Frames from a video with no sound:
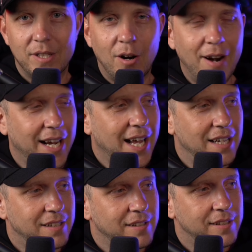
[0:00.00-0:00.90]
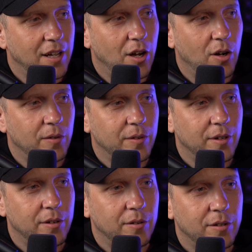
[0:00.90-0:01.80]
All right, guys. So
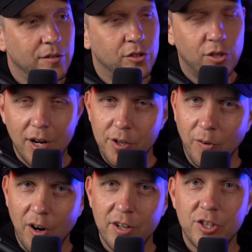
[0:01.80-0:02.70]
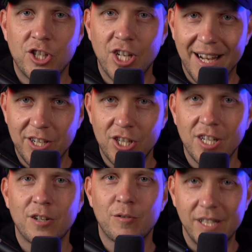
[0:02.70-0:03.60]
search for Judge
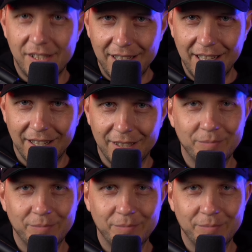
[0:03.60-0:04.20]
Christina